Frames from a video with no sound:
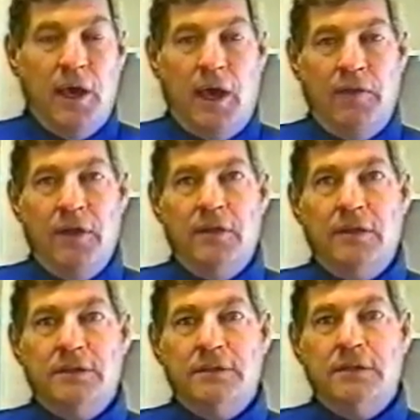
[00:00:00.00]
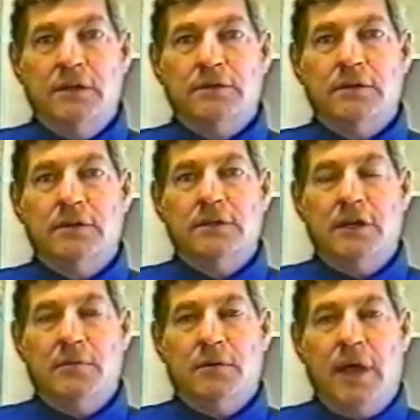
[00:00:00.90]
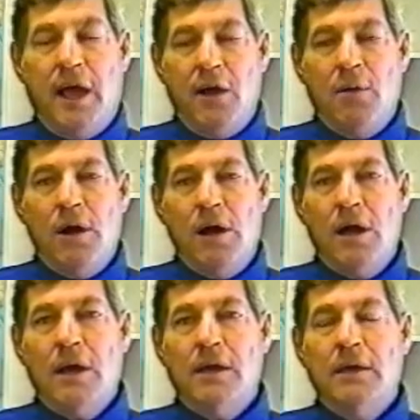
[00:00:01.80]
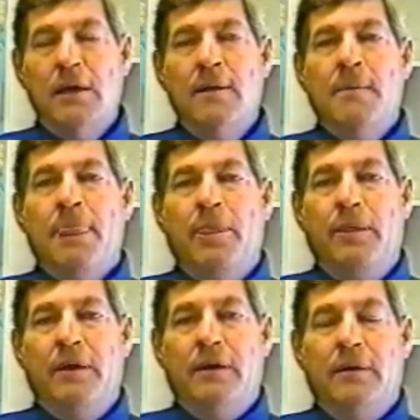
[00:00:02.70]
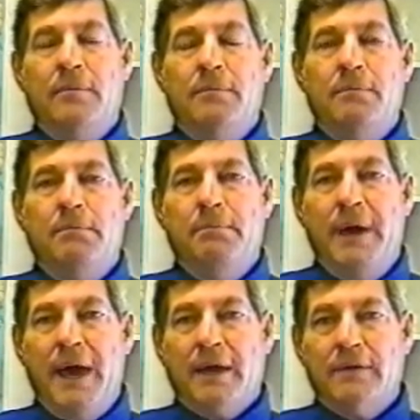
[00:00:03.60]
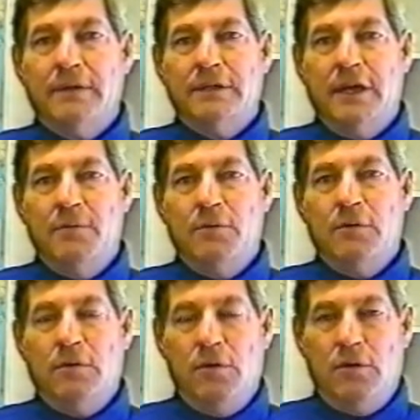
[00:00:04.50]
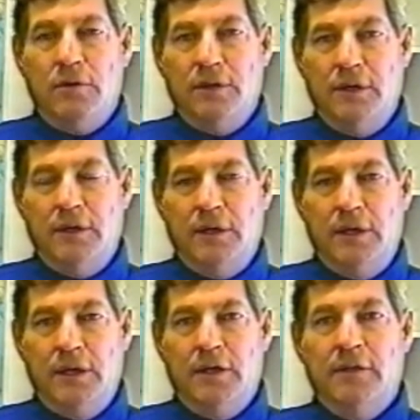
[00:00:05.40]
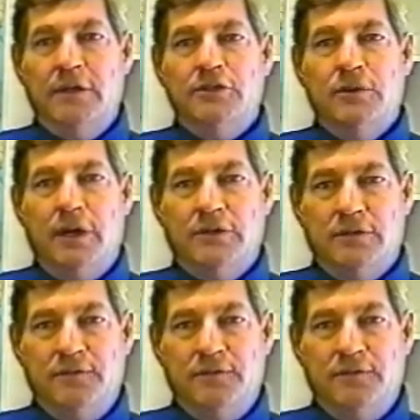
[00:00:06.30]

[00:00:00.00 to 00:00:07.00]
And then the tilt of the table, how high the back of the table or the end that you actually